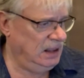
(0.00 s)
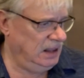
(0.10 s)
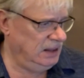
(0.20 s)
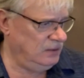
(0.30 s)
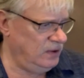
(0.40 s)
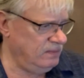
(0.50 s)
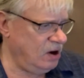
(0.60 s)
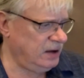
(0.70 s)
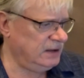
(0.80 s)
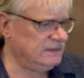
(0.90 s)
In the wheat
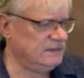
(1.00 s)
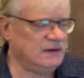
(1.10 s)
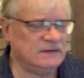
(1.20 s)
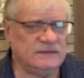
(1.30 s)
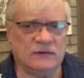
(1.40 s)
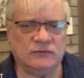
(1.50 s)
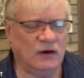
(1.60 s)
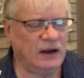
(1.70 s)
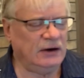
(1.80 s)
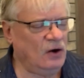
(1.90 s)
market, still
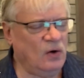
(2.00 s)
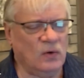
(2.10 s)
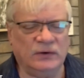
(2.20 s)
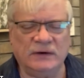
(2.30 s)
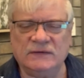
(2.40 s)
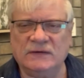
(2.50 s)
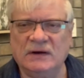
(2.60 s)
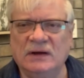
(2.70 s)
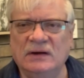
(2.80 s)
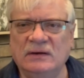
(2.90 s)
trying to hold
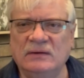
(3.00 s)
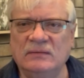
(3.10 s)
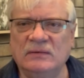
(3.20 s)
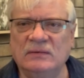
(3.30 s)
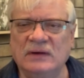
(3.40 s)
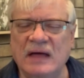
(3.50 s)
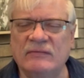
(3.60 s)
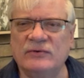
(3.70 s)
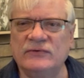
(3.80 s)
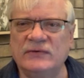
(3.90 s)
at
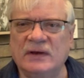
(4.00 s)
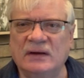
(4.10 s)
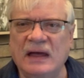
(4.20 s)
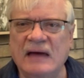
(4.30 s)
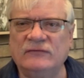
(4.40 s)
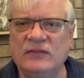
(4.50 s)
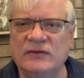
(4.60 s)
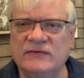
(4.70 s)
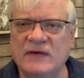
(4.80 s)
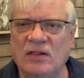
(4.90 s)
levels after the
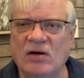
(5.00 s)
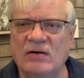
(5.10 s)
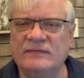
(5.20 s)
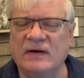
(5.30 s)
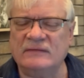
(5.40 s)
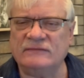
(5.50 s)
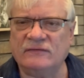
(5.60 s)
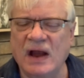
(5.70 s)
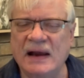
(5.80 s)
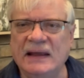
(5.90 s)
sell-off on
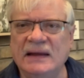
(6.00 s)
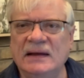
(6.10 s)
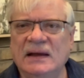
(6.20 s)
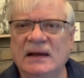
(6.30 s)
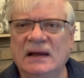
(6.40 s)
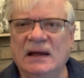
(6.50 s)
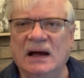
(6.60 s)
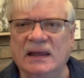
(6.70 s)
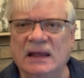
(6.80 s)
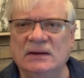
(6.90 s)
Friday.
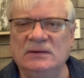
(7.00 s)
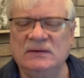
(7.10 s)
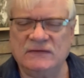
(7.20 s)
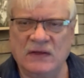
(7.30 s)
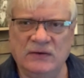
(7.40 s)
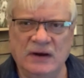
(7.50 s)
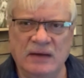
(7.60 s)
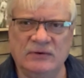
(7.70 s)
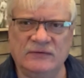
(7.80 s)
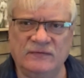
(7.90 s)
Again, southern
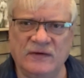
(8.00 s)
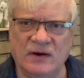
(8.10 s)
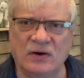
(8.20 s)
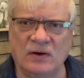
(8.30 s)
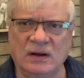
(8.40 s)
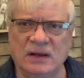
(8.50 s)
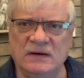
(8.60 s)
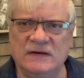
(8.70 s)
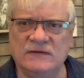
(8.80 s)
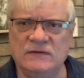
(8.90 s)
hemisphere
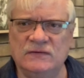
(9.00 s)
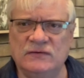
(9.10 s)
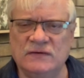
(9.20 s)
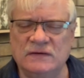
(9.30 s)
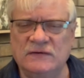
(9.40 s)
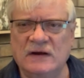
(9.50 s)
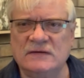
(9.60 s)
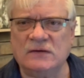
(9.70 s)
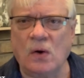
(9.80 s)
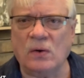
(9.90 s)
conditions
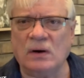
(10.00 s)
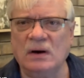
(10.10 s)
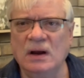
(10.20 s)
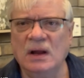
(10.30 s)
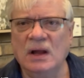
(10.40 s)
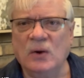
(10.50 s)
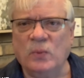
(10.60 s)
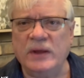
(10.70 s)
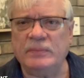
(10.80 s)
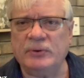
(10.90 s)
suggest lower
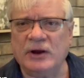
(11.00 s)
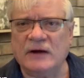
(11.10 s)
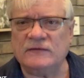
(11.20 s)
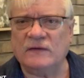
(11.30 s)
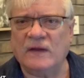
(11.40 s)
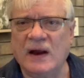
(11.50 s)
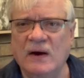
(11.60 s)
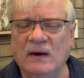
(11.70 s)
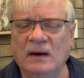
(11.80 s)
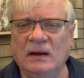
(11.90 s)
wheat production there.